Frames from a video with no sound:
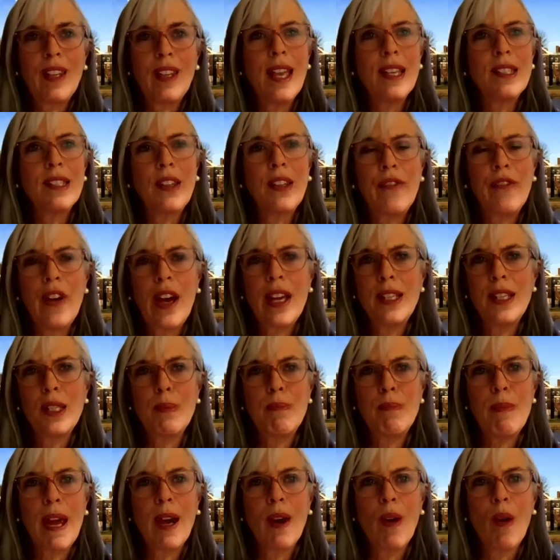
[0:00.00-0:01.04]
As the
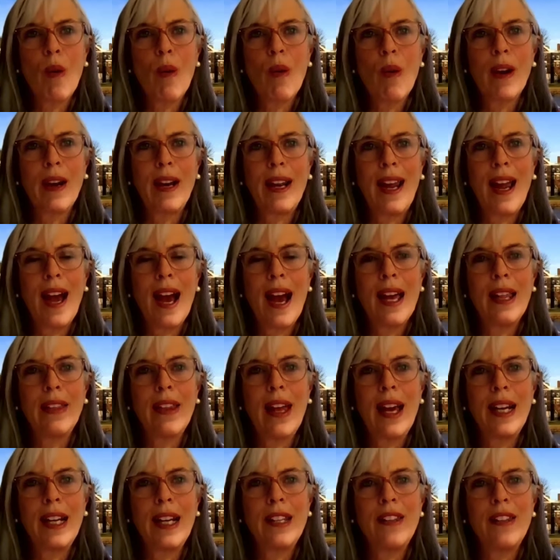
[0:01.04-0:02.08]
Vice Mayor already
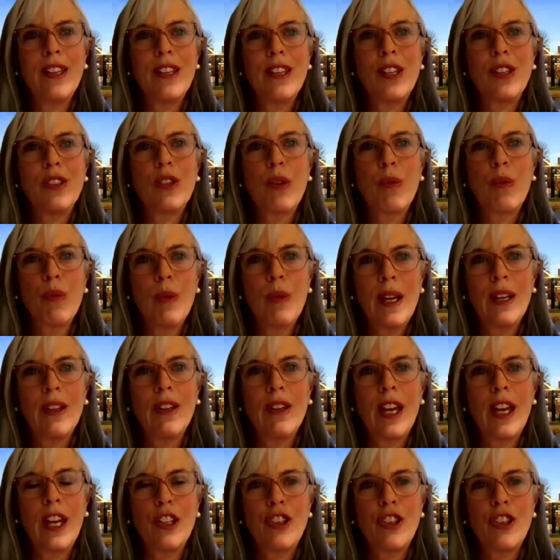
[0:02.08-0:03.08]
highlighted, this is a real